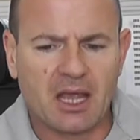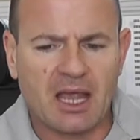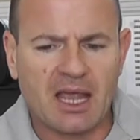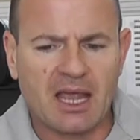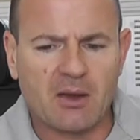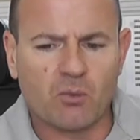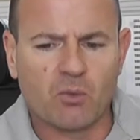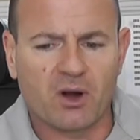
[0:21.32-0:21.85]

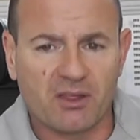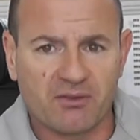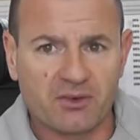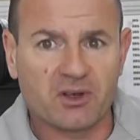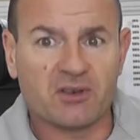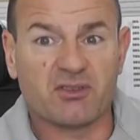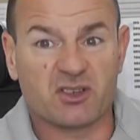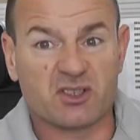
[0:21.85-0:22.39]
And one of the
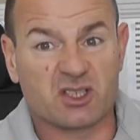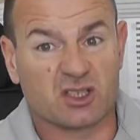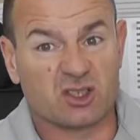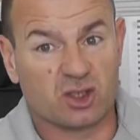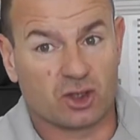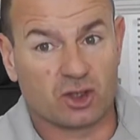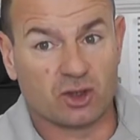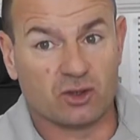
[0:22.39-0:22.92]
very first things
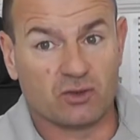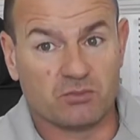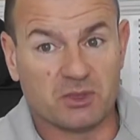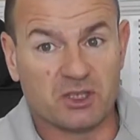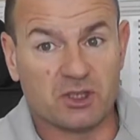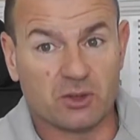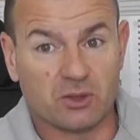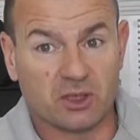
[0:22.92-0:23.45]
you should
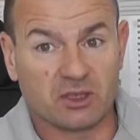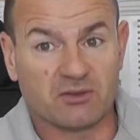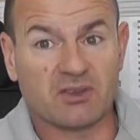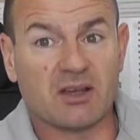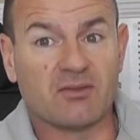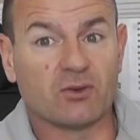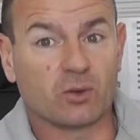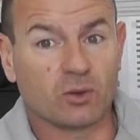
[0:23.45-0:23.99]
be doing if you
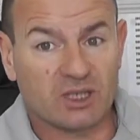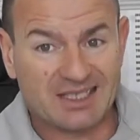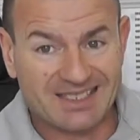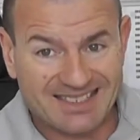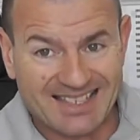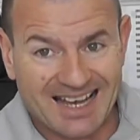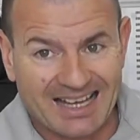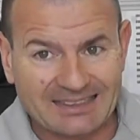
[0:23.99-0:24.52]
haven't already
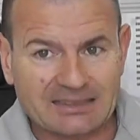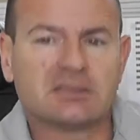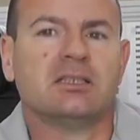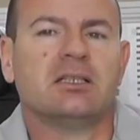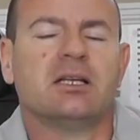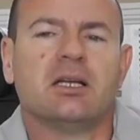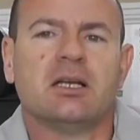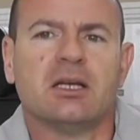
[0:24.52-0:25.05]
done
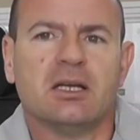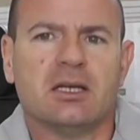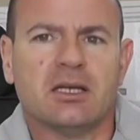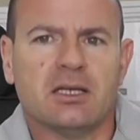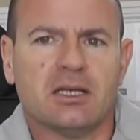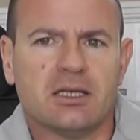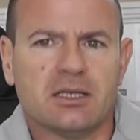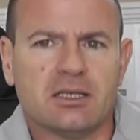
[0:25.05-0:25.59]

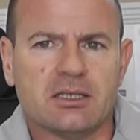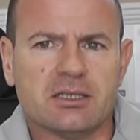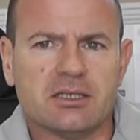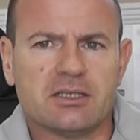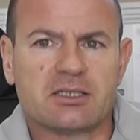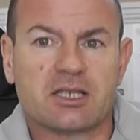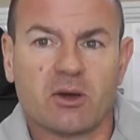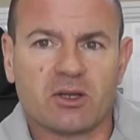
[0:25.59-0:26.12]

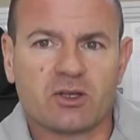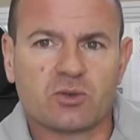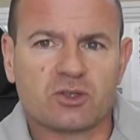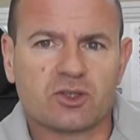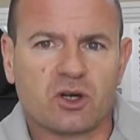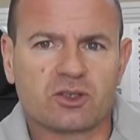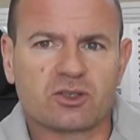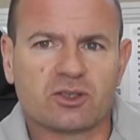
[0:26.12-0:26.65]
is going to a
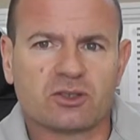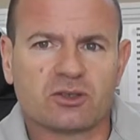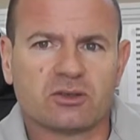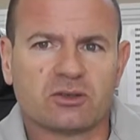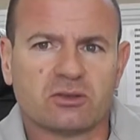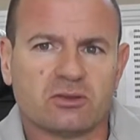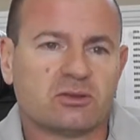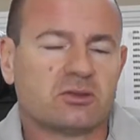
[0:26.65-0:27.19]
doctor,
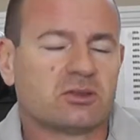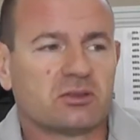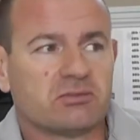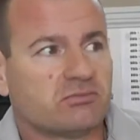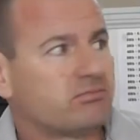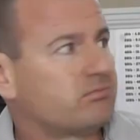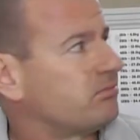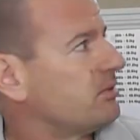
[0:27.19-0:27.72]
or
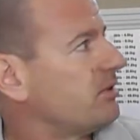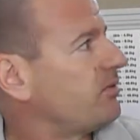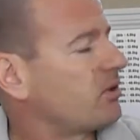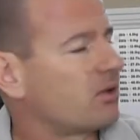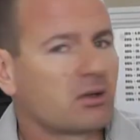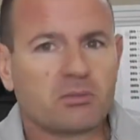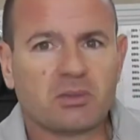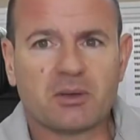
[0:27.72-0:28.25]
if you've
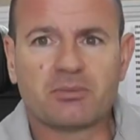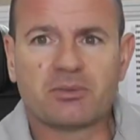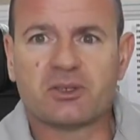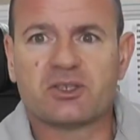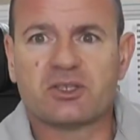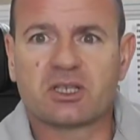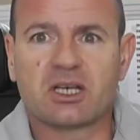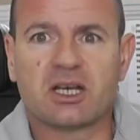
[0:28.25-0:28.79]
got a blood
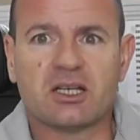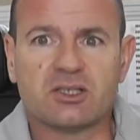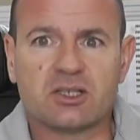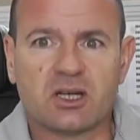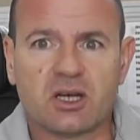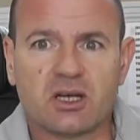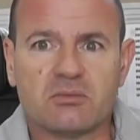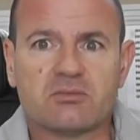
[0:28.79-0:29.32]
pressure gauge at
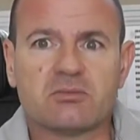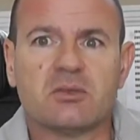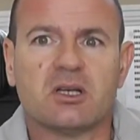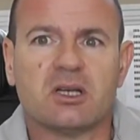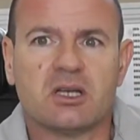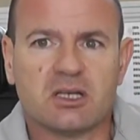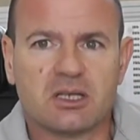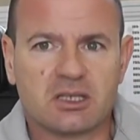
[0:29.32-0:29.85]
home,
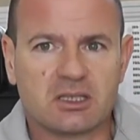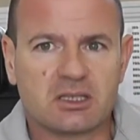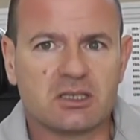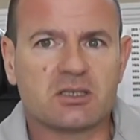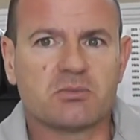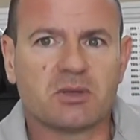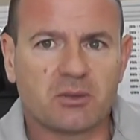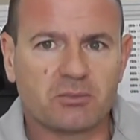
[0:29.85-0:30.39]

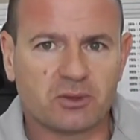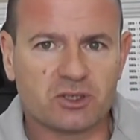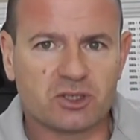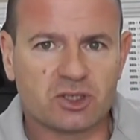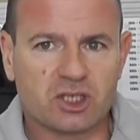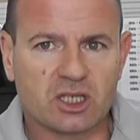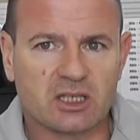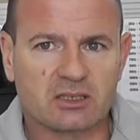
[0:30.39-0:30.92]
get your blood pressure
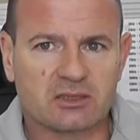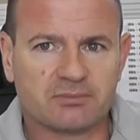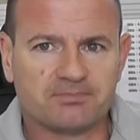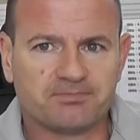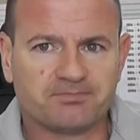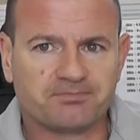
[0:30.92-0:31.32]
checked.